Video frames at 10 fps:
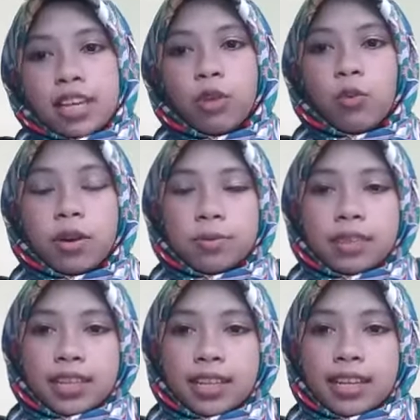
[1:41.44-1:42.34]
second one
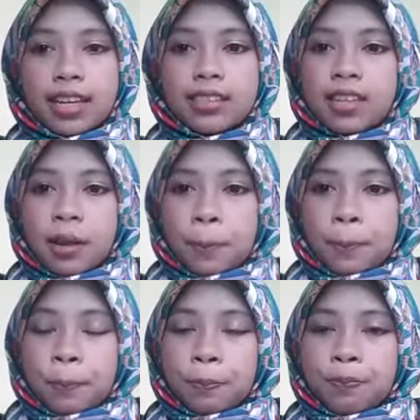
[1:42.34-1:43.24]
meeting is
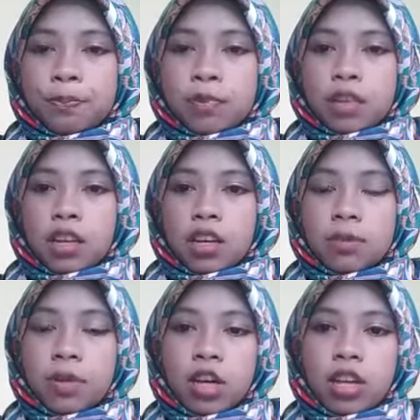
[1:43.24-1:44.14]

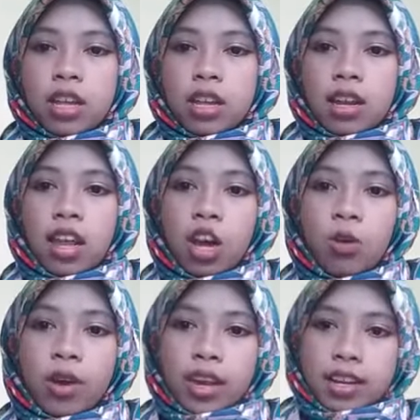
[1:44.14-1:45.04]
about
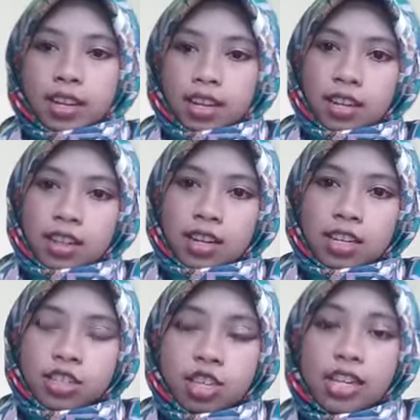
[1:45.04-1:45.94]
law and
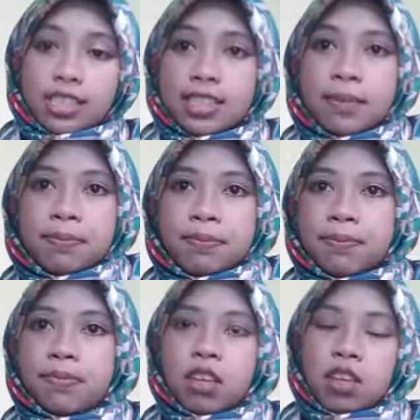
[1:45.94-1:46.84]
international system.
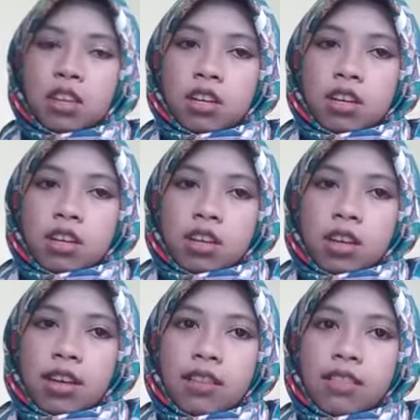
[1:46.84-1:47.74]

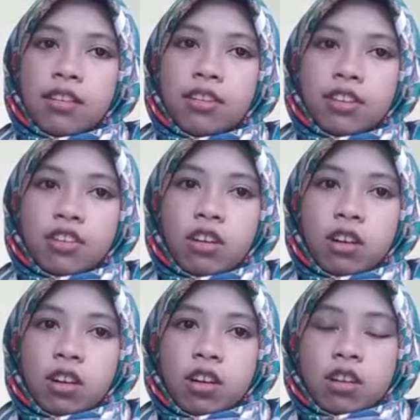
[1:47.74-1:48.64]
And in
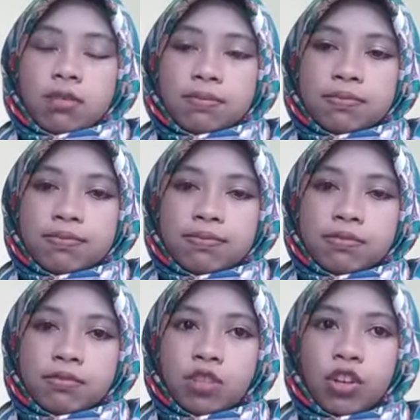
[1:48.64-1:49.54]
here,
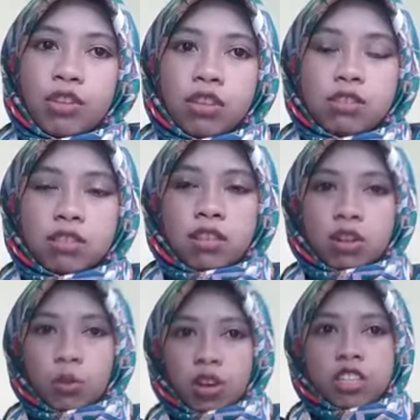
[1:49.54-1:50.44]
there is
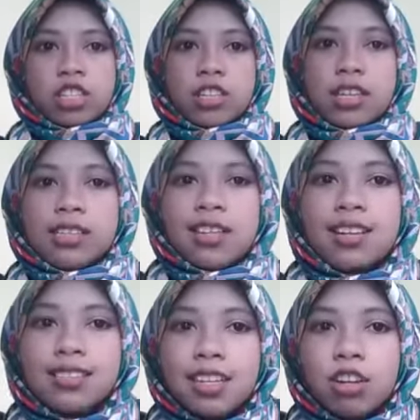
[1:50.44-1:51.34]
a question: is
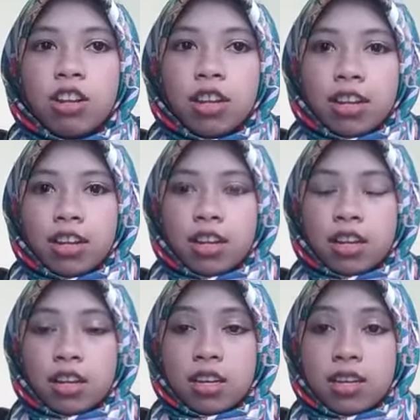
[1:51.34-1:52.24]
there a
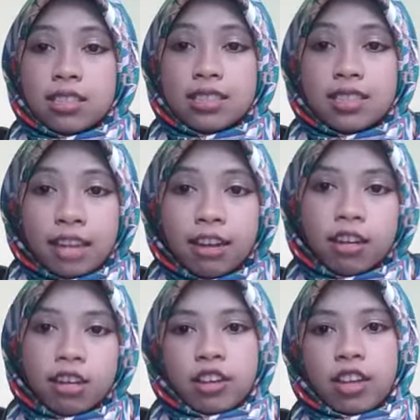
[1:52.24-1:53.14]

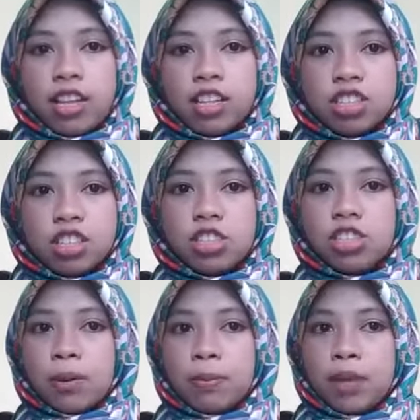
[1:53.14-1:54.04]

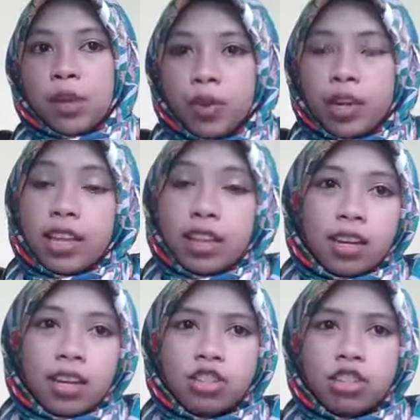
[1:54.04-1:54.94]
relationship between
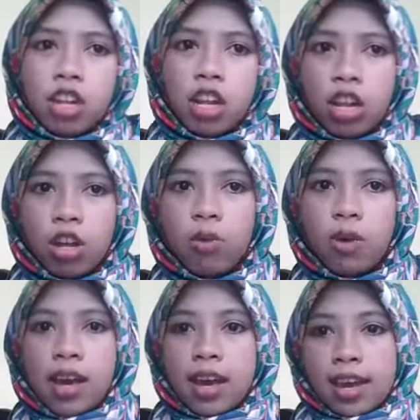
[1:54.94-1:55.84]
international
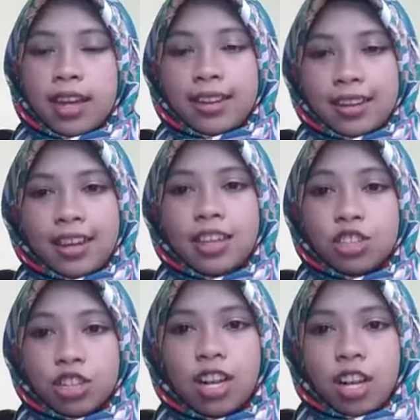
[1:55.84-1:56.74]
law and
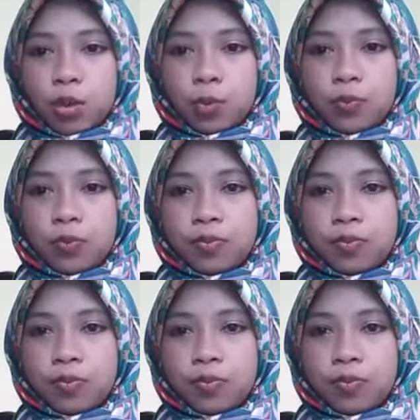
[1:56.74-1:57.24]
national law?